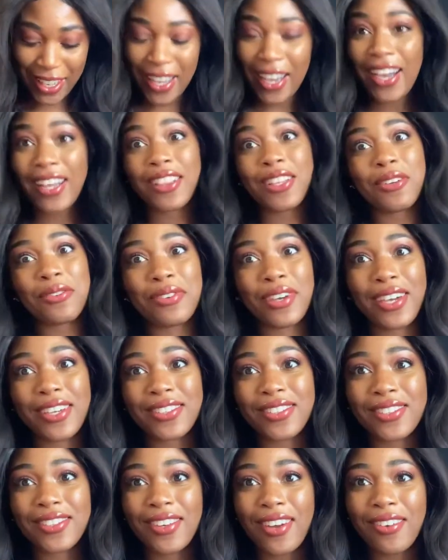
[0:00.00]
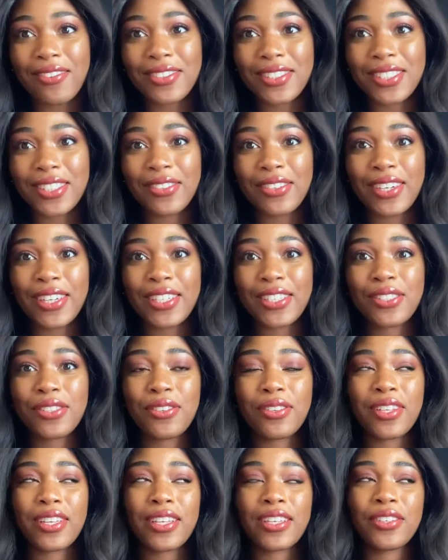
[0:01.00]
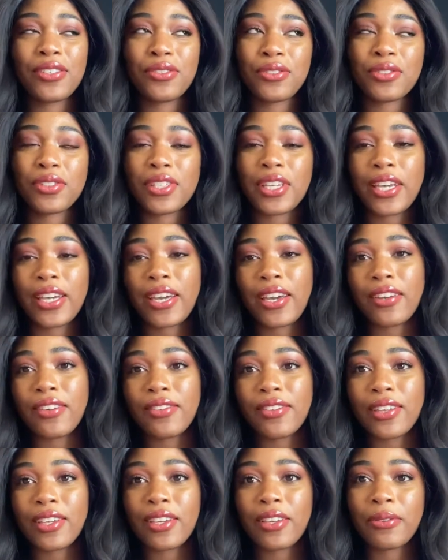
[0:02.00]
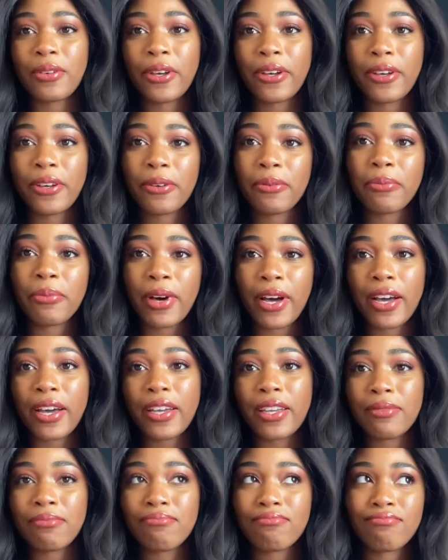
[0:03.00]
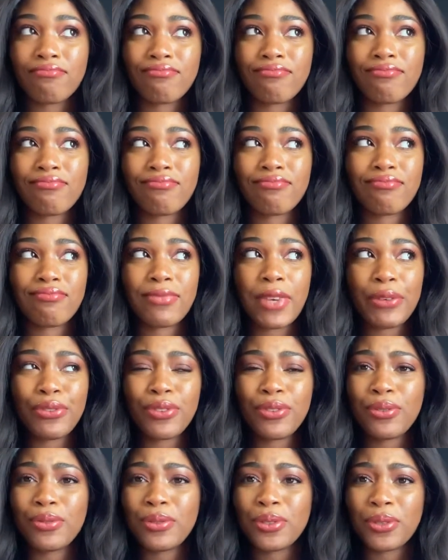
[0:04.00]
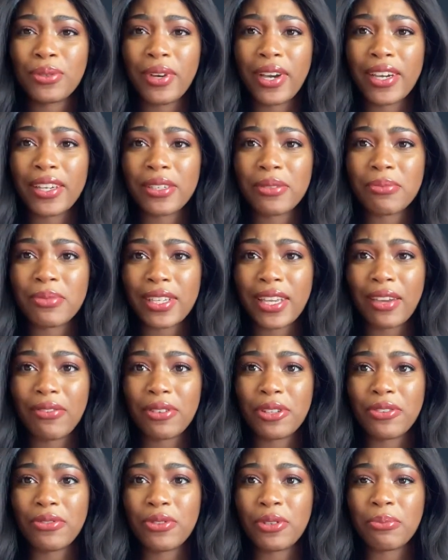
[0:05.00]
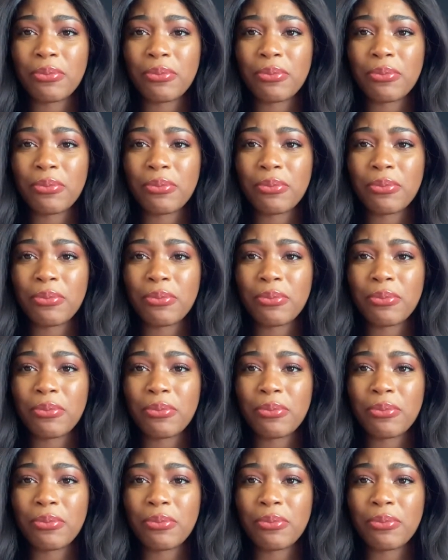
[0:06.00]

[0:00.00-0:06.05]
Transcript: I love fashion obviously, right? So like usually I kind of like uh, buy a few new items like every few